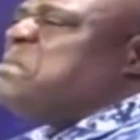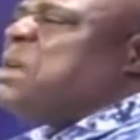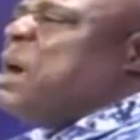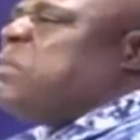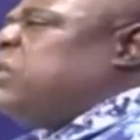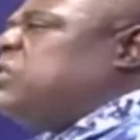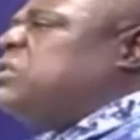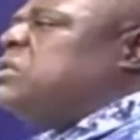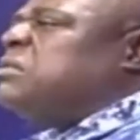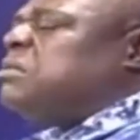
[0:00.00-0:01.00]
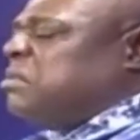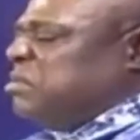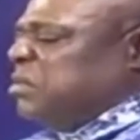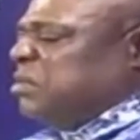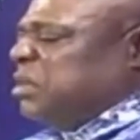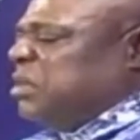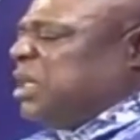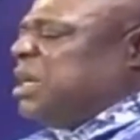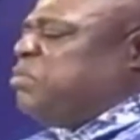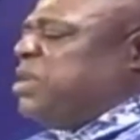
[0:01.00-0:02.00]
About
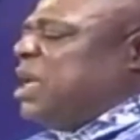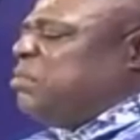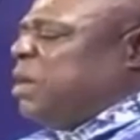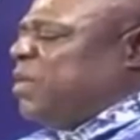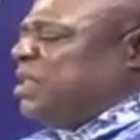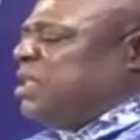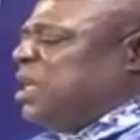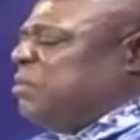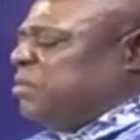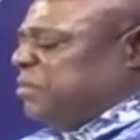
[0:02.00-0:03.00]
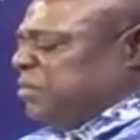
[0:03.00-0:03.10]
3 p.m., the message came.